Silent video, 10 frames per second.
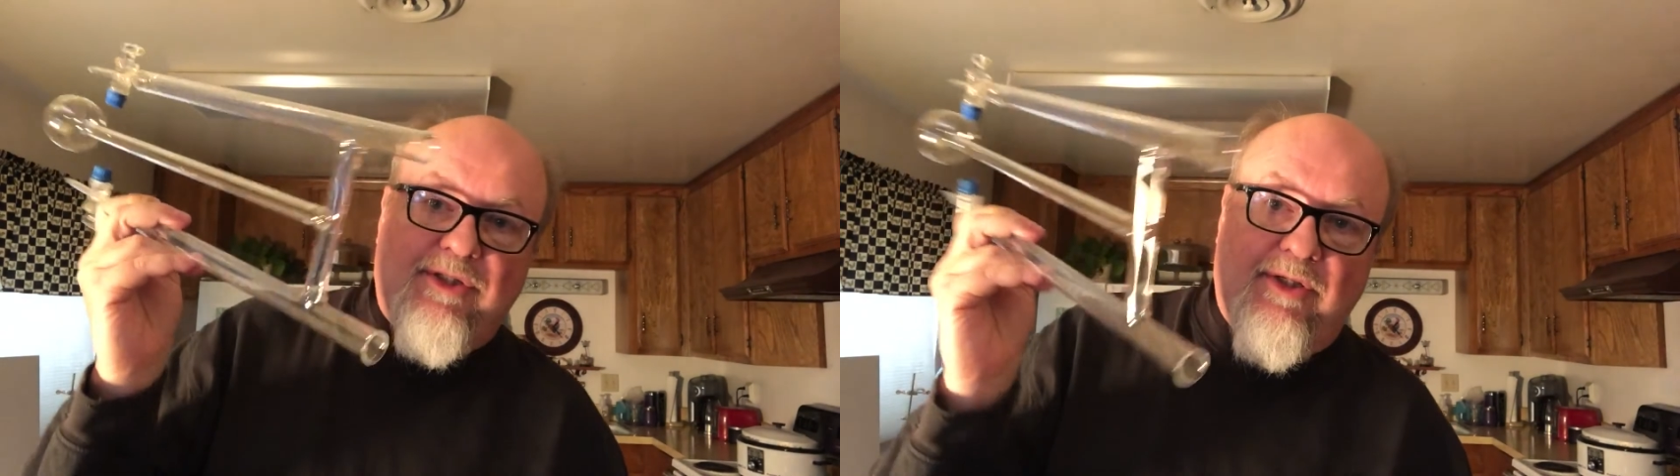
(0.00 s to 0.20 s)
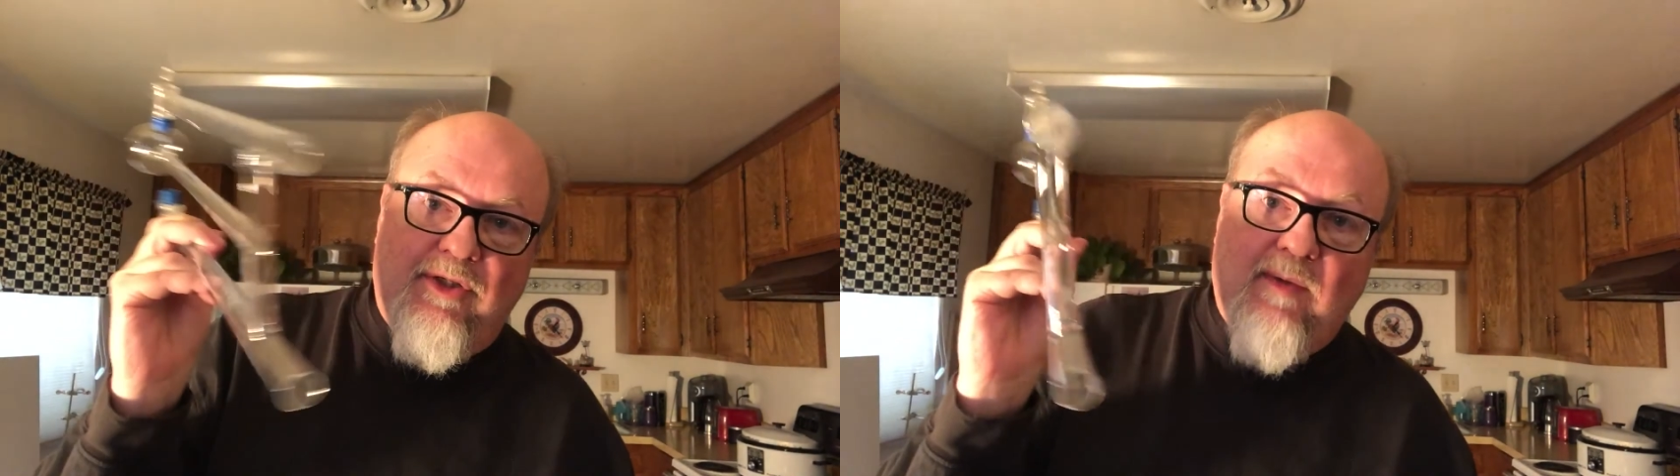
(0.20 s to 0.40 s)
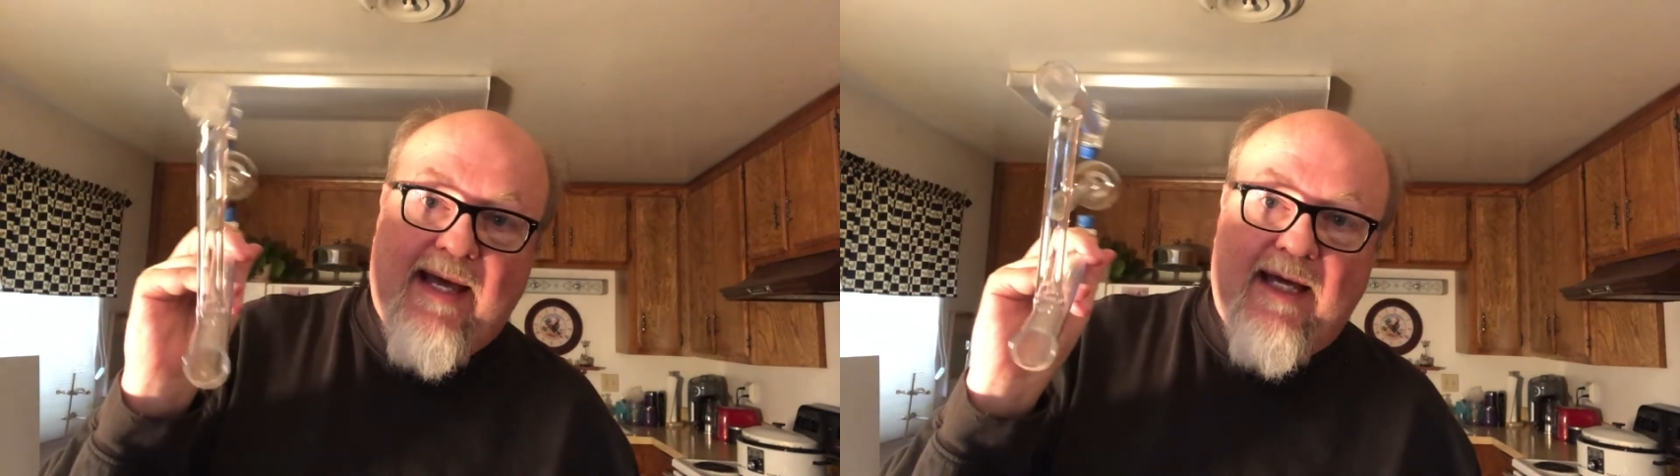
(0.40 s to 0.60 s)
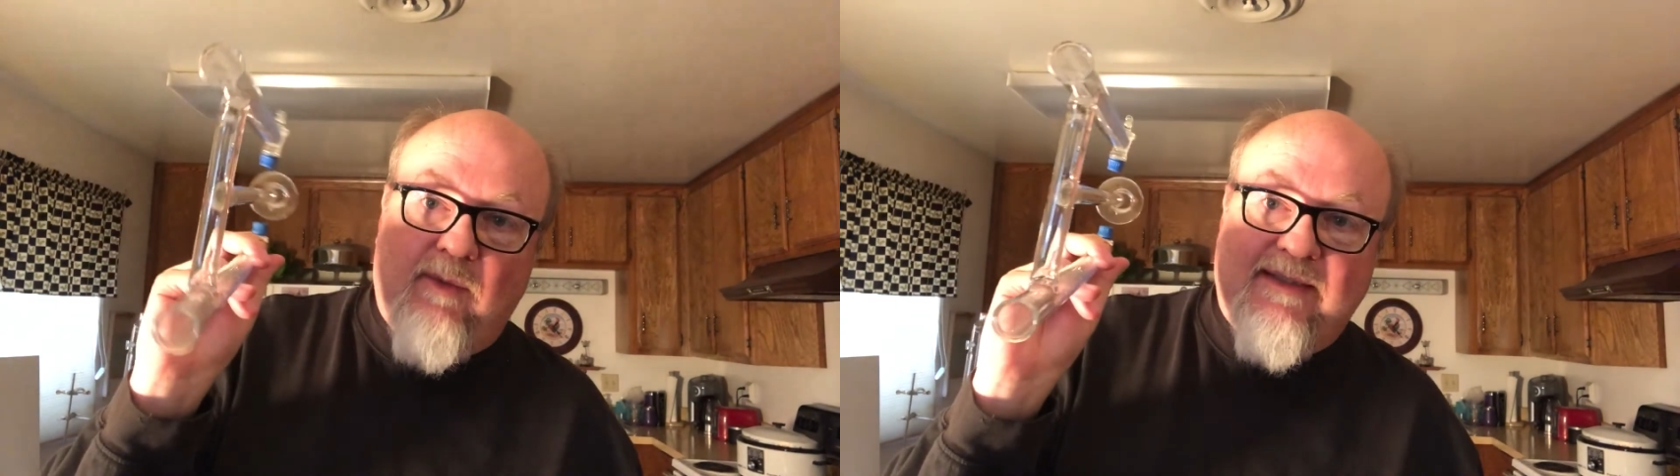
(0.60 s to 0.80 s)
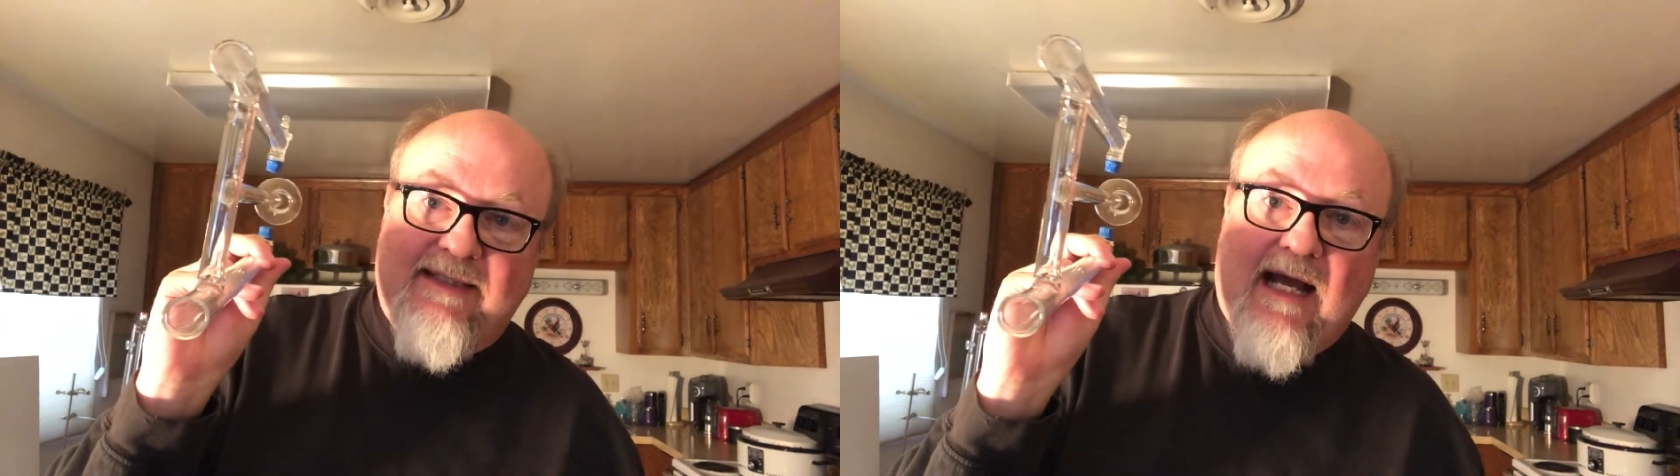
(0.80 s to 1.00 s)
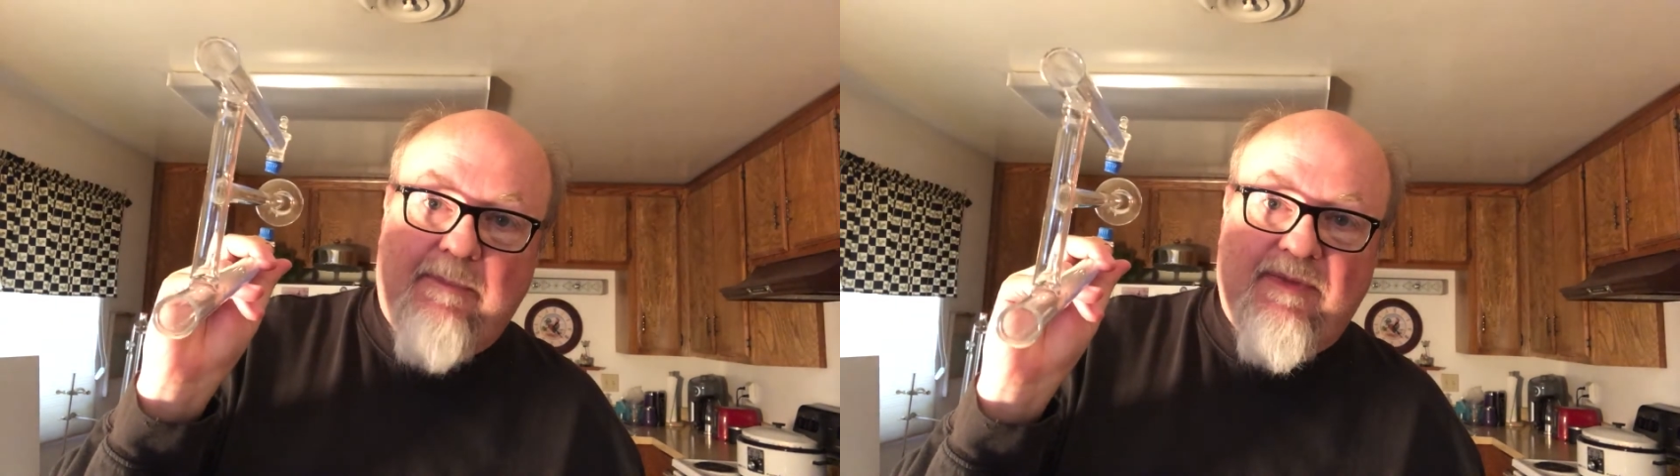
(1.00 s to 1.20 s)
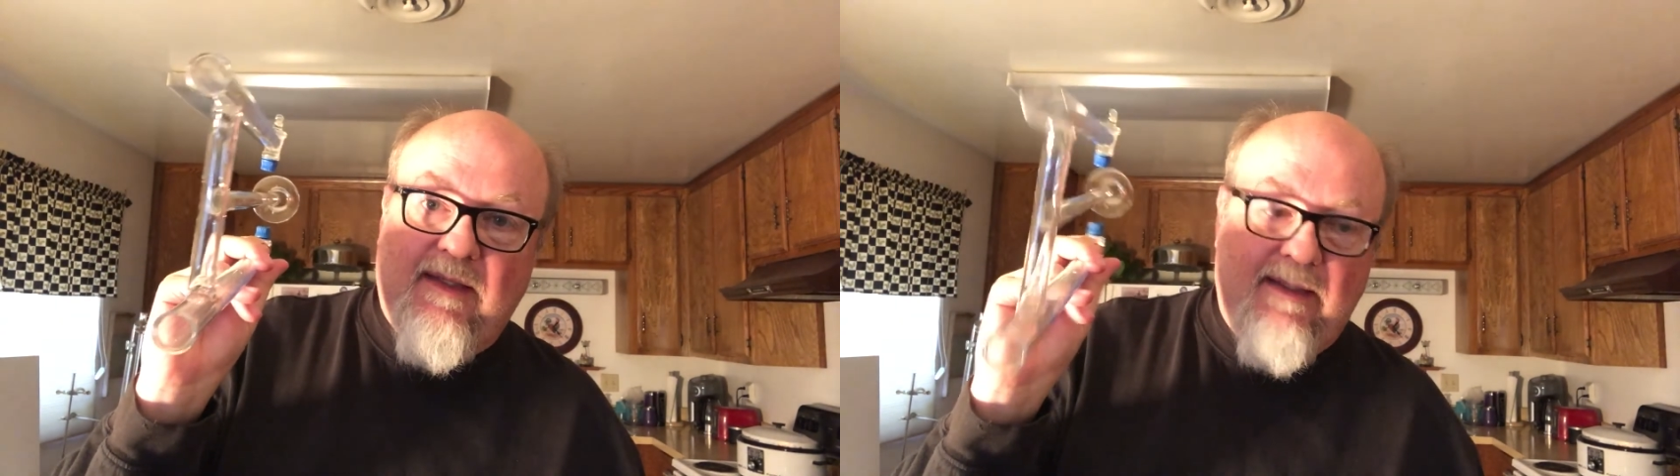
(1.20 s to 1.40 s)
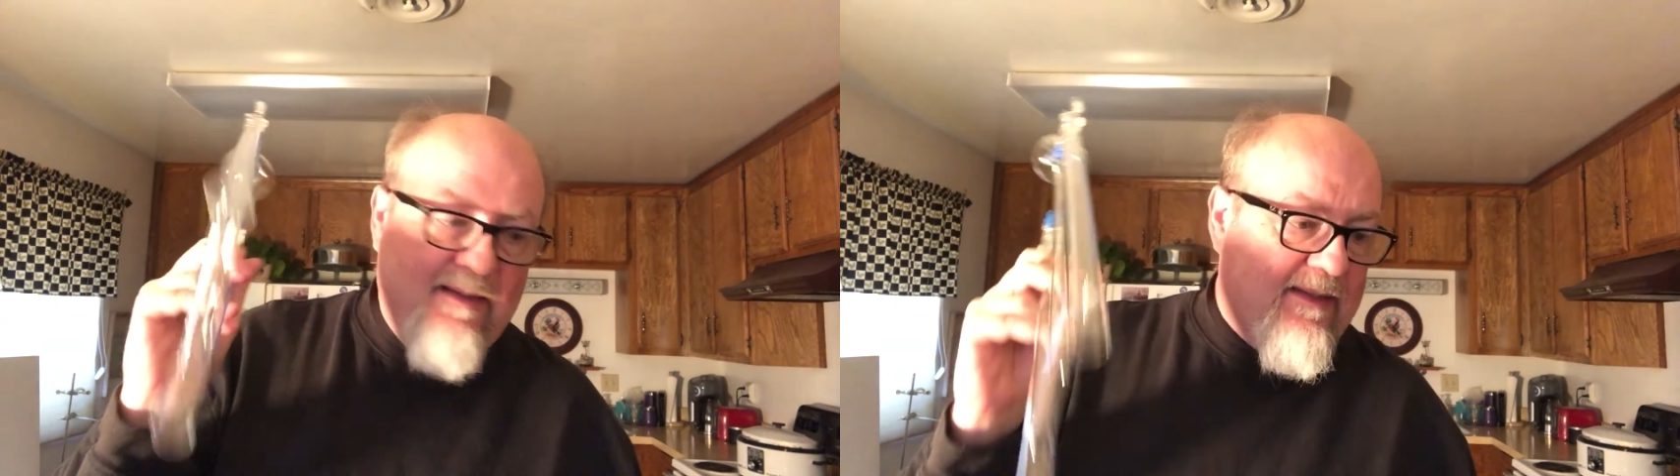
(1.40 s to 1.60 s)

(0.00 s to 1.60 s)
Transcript: you how to adopt these,